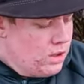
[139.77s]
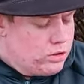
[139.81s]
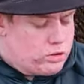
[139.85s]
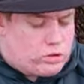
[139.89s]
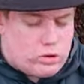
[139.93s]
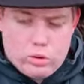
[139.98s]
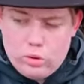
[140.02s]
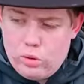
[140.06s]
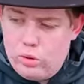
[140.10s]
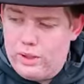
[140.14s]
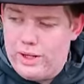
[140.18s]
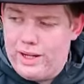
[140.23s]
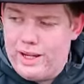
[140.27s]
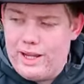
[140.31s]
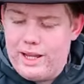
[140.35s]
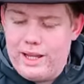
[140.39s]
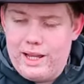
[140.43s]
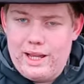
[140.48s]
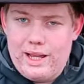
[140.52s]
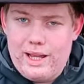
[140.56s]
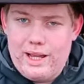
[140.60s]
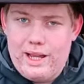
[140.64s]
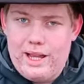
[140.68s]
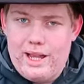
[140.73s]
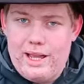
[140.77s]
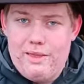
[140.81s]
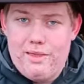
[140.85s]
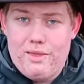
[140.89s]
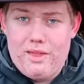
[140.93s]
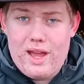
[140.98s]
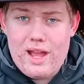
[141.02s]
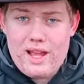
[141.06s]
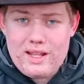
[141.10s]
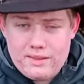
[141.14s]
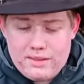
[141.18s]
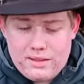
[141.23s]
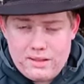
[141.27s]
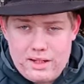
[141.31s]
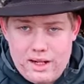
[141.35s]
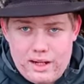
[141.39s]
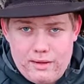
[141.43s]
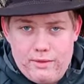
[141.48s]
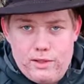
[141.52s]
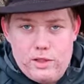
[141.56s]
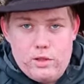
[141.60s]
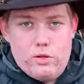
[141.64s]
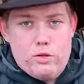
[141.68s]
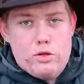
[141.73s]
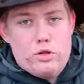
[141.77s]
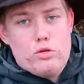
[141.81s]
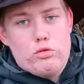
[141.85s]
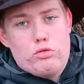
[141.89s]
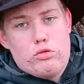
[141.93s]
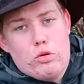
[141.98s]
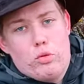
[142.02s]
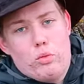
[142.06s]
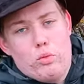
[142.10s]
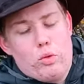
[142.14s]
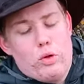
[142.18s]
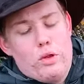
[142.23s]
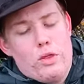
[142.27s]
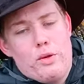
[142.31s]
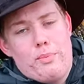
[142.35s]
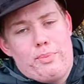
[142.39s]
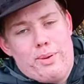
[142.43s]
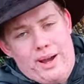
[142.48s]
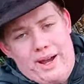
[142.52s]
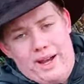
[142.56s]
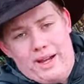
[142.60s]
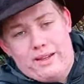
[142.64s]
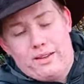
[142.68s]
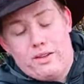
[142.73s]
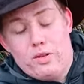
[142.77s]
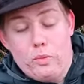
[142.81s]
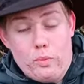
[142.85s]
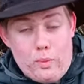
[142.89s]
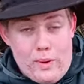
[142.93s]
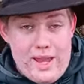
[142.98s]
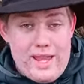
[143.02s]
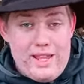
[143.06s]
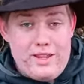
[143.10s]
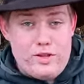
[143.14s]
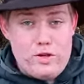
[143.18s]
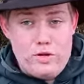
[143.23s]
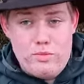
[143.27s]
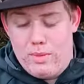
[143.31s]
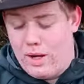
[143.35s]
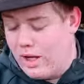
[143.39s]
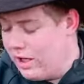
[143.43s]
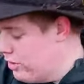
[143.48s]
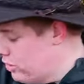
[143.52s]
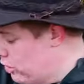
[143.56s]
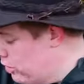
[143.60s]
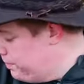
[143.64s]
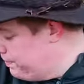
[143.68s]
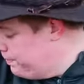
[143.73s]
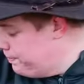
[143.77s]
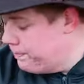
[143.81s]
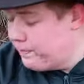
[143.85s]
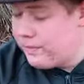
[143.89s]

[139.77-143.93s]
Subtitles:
So in that scenario, you don't want the pack to weigh too much,